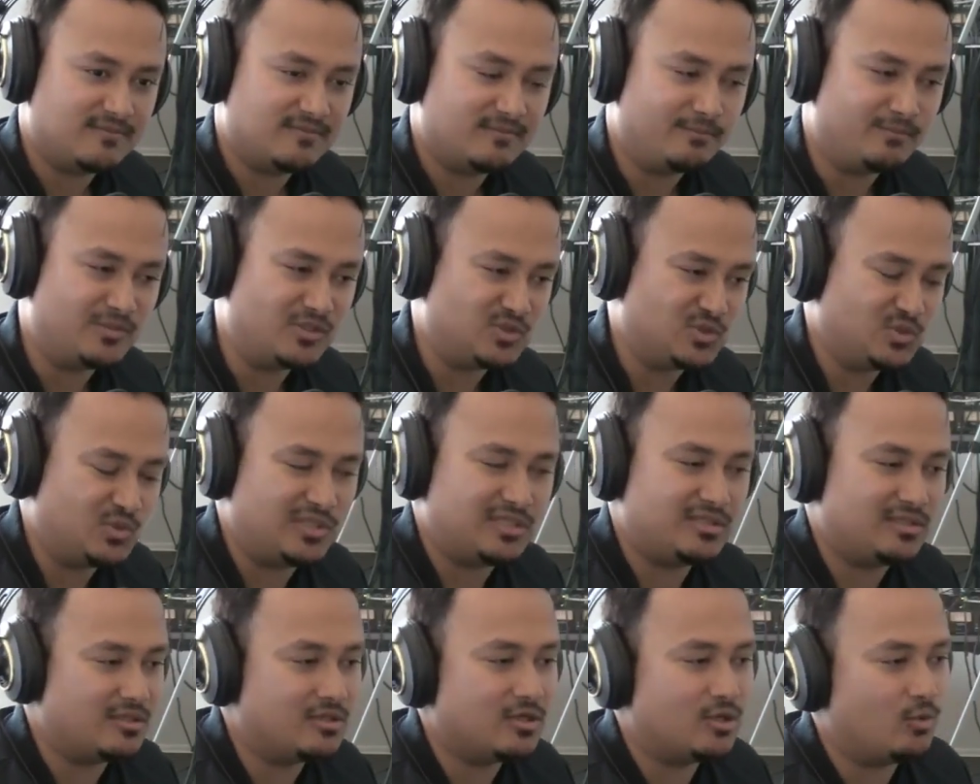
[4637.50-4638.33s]

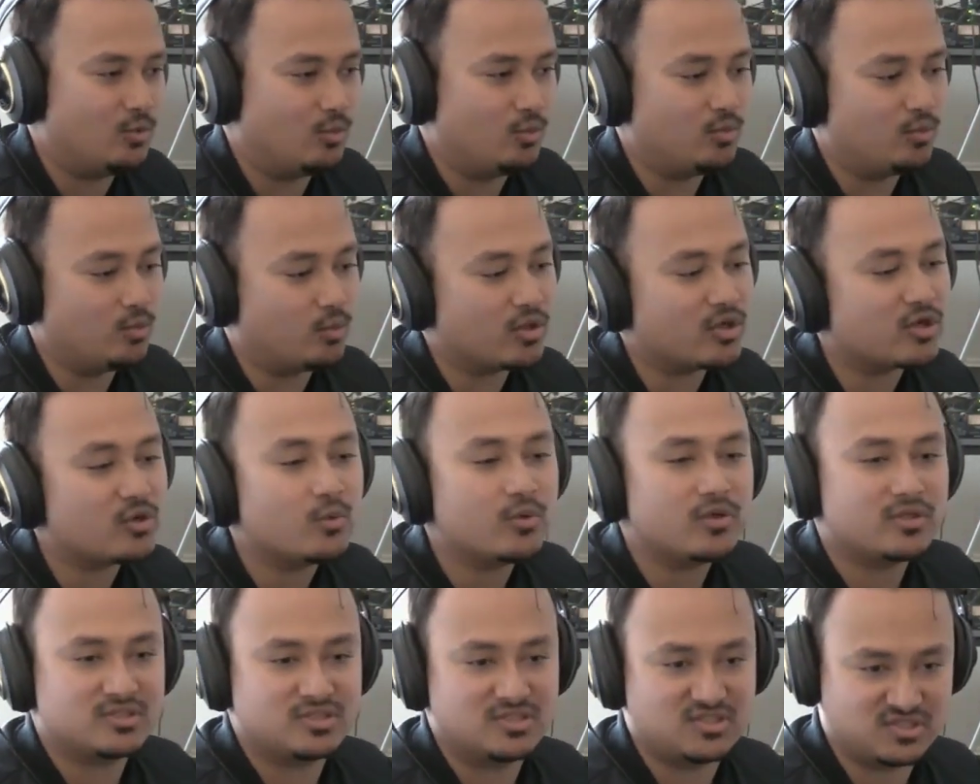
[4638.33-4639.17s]
Between you know, we're
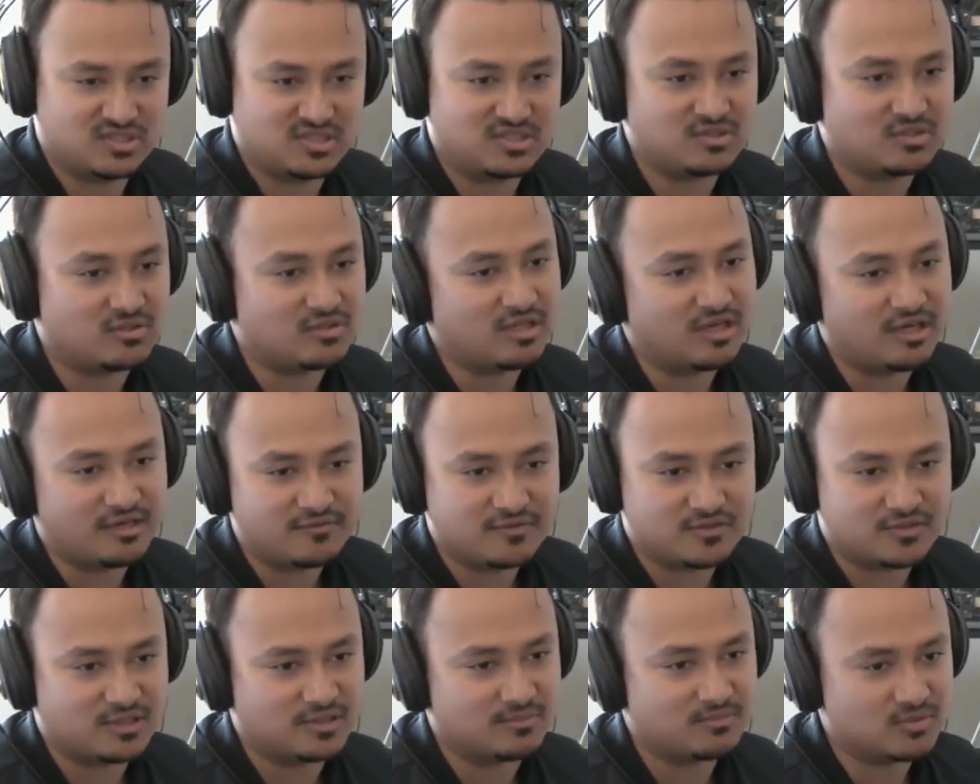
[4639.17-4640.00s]
going to see in our
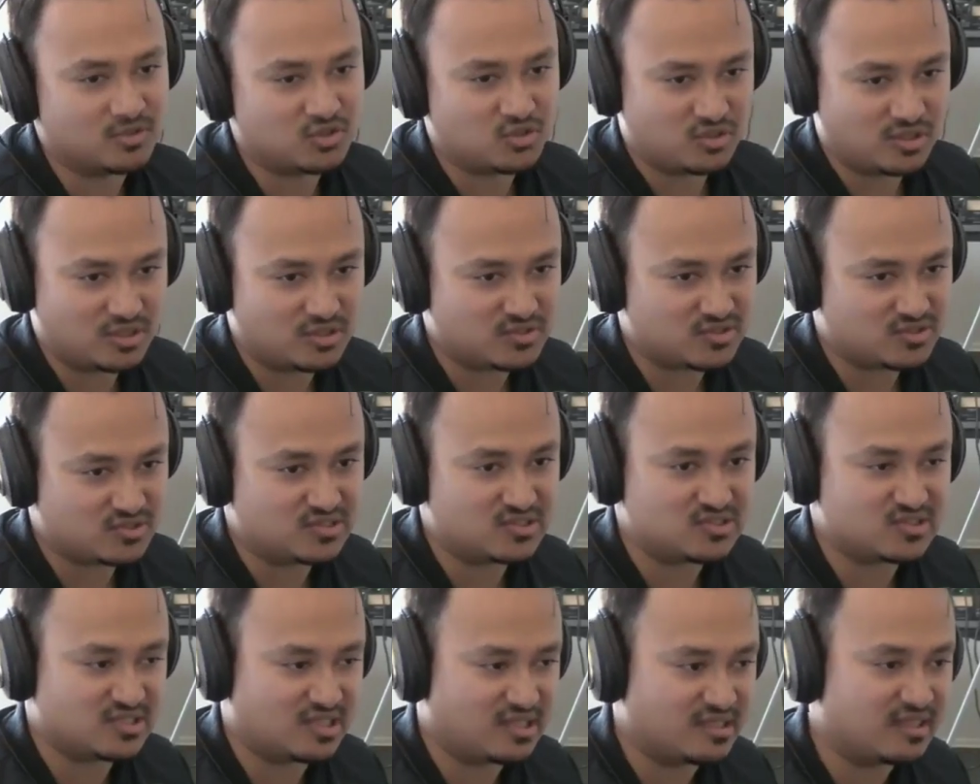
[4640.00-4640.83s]
lifetime machines
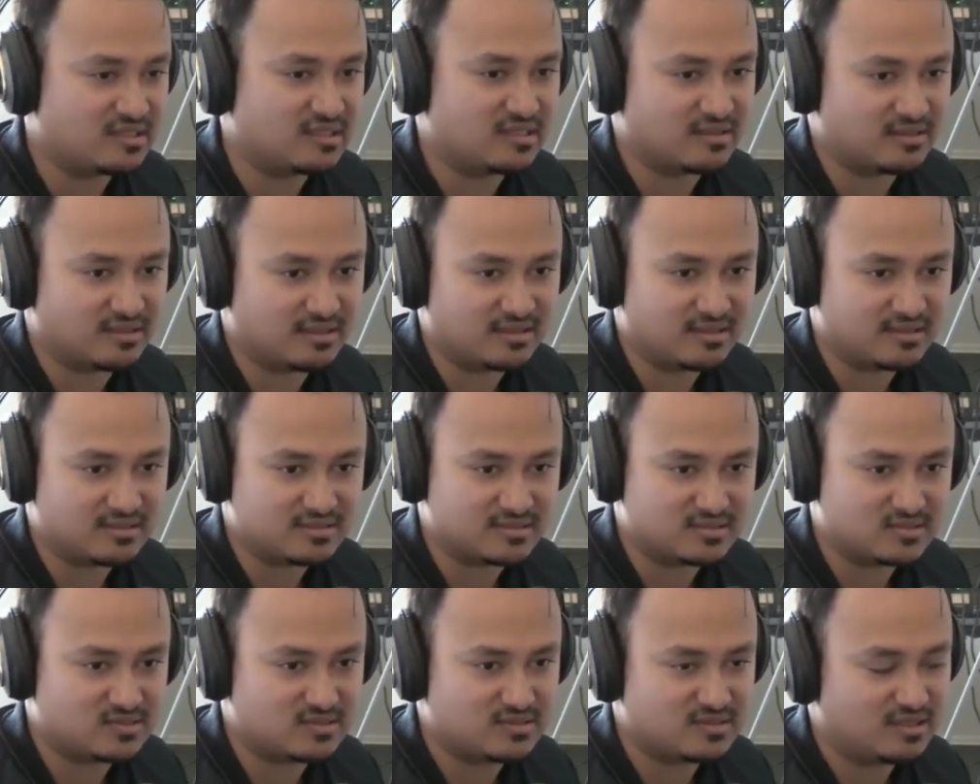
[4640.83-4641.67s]
designing
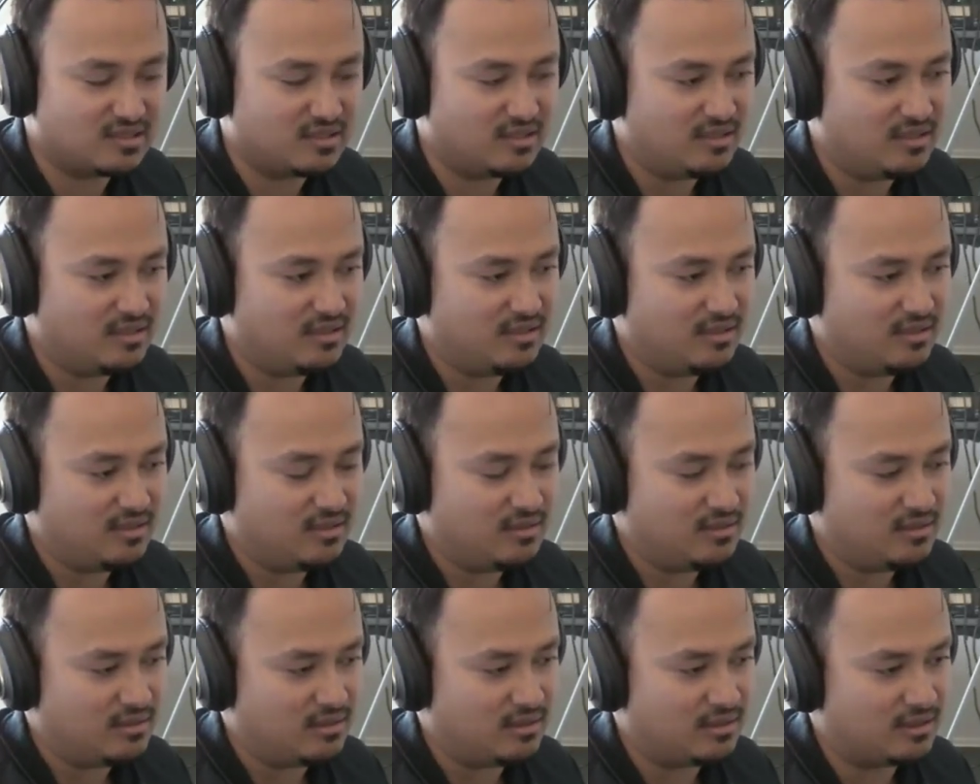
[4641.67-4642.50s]
things.
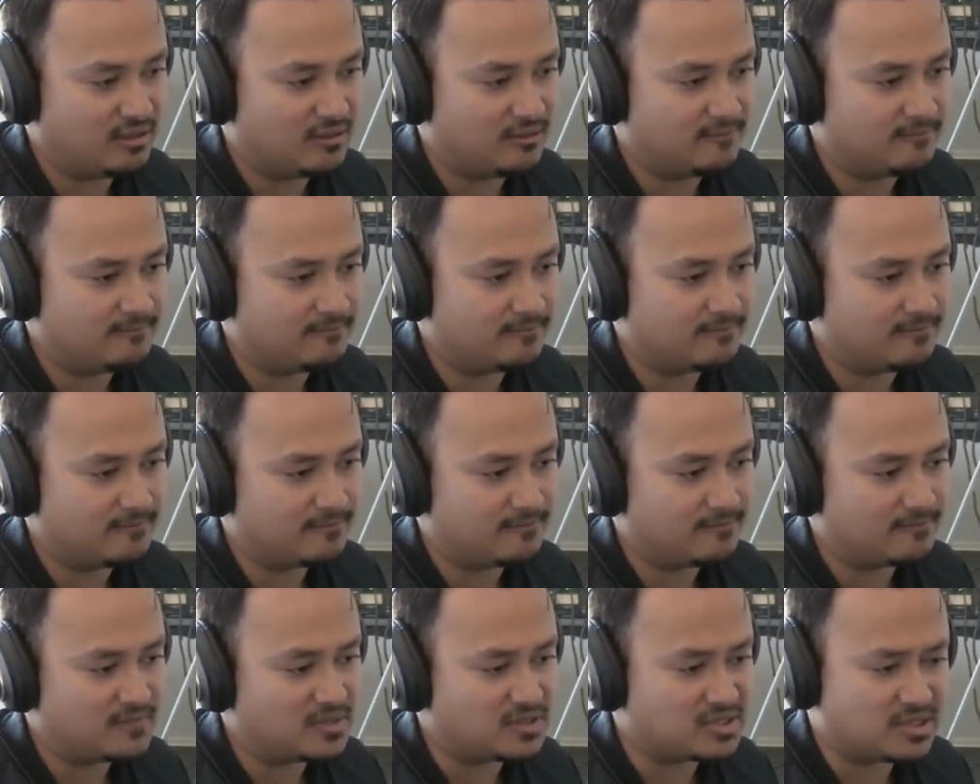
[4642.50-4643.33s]
Um,
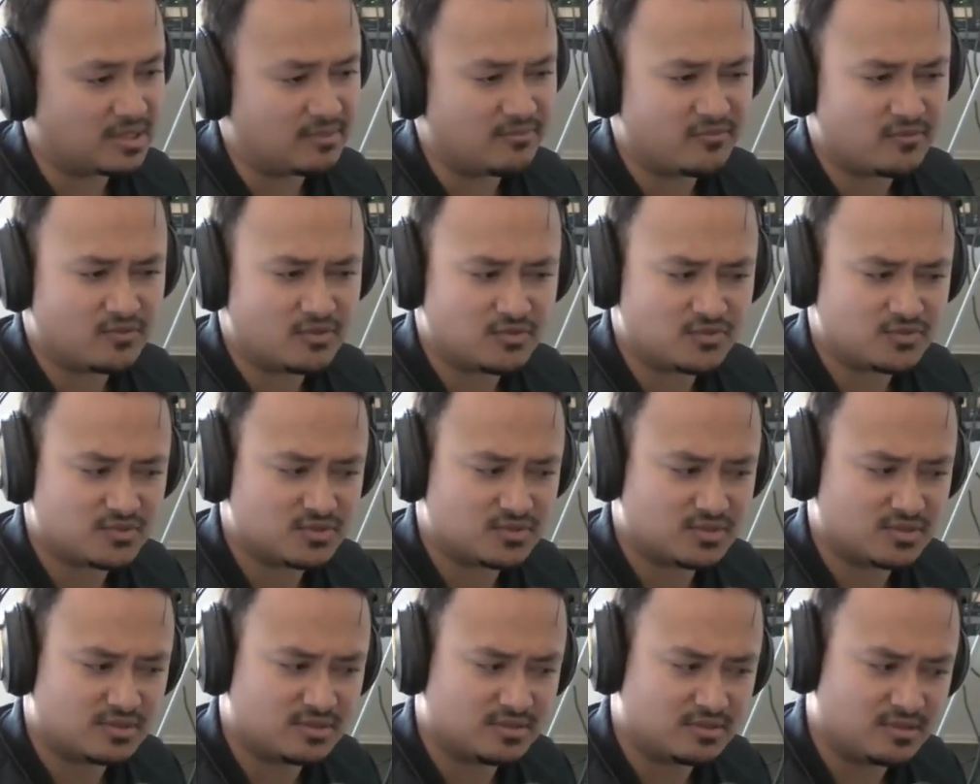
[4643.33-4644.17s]
some of
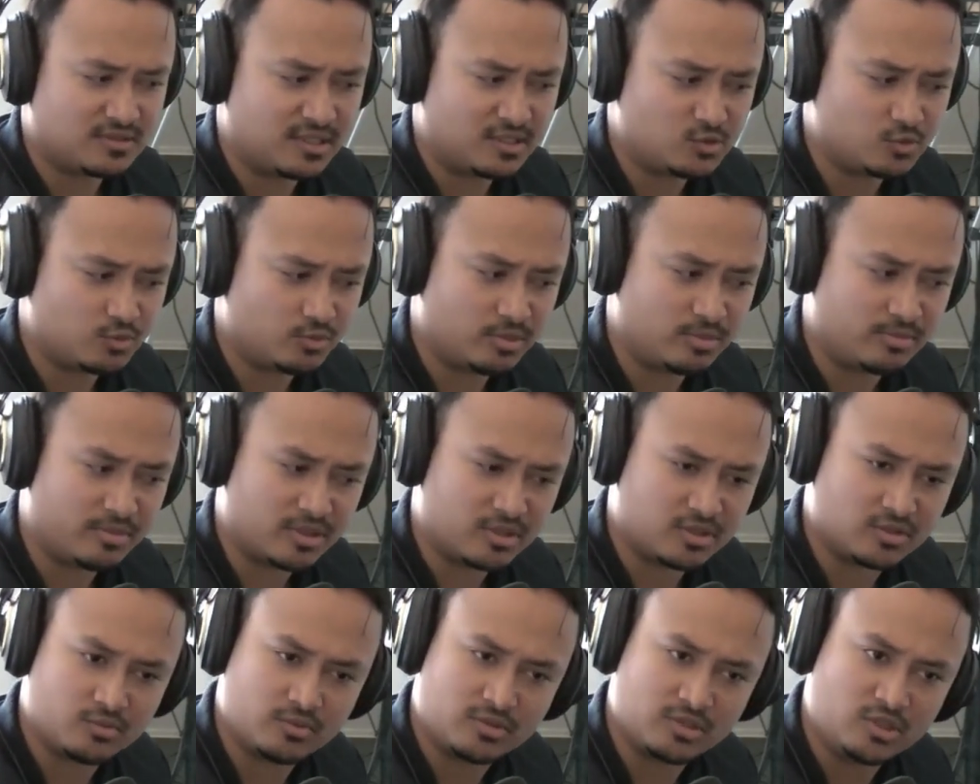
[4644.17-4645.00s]
those things will be
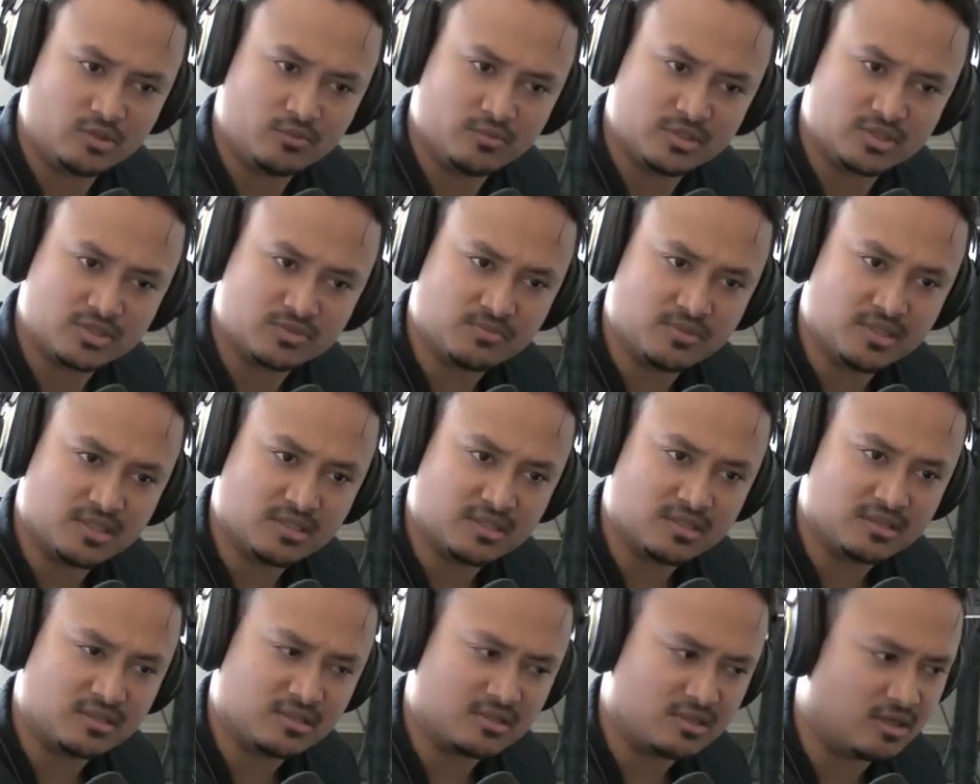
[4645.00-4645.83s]
better than what humans make
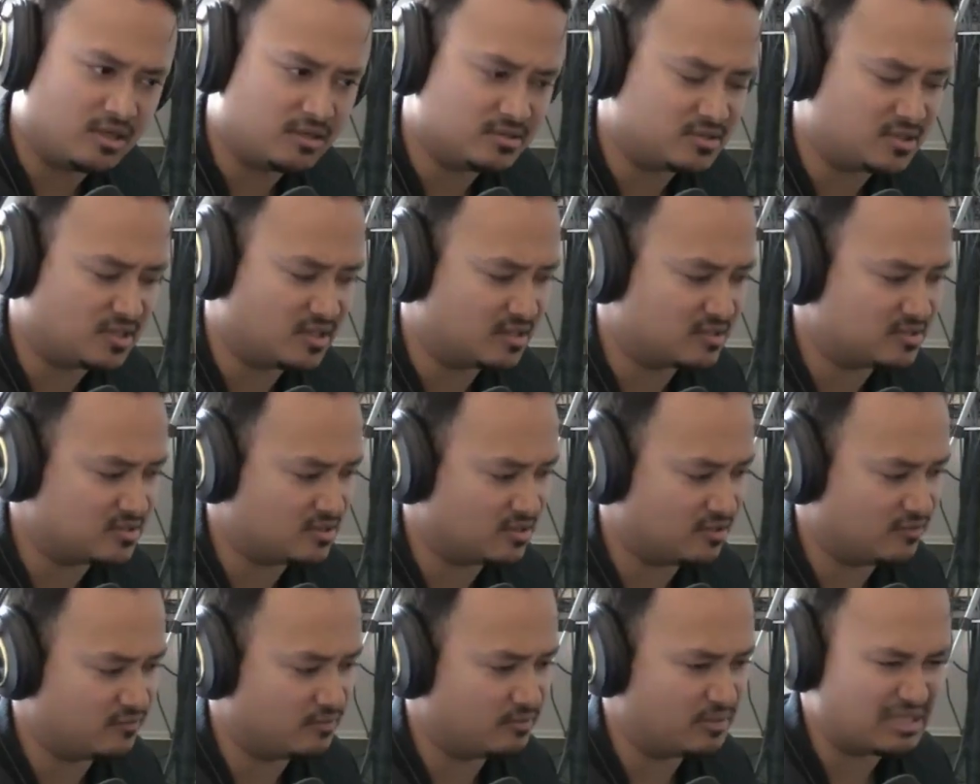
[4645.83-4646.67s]
in the context
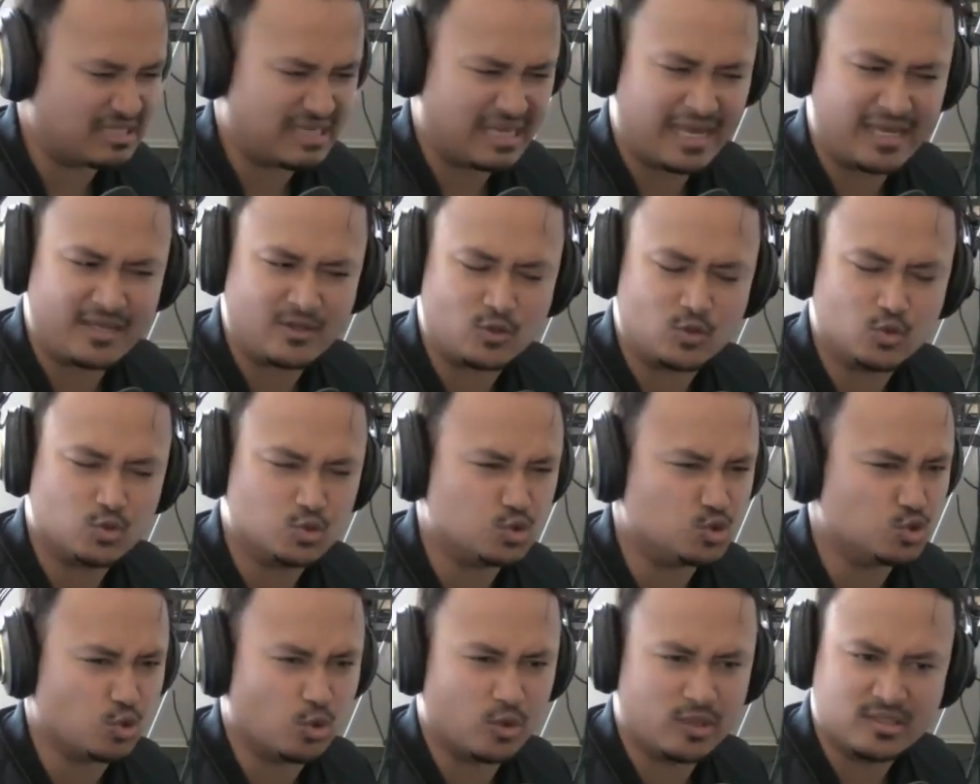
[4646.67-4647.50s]
of a mechanical
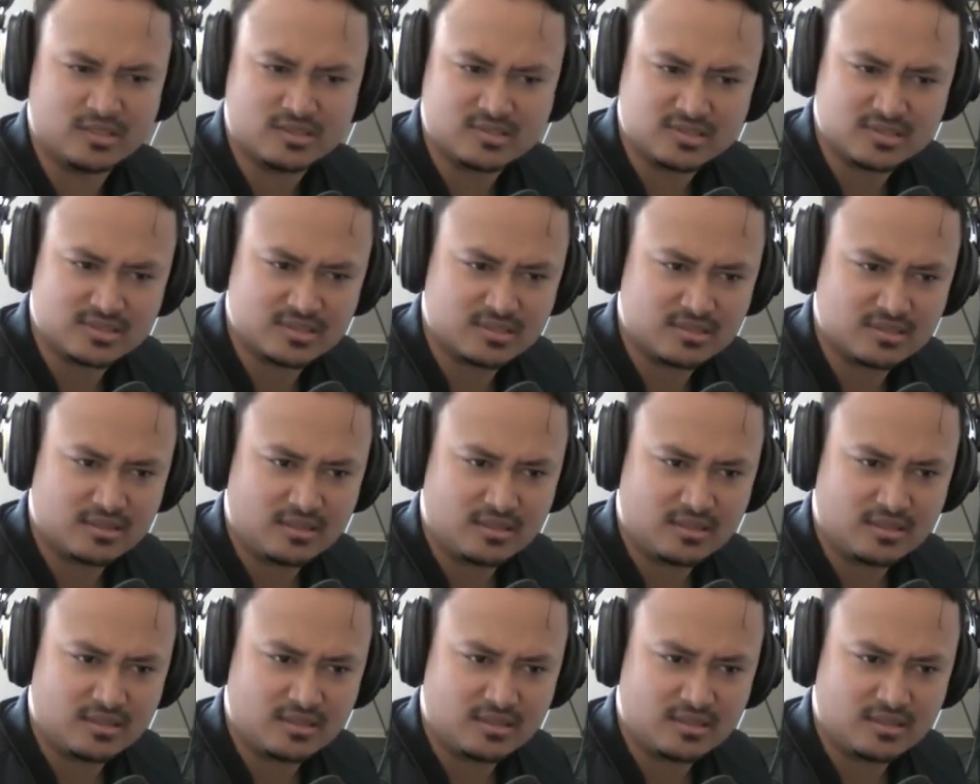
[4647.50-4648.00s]
joint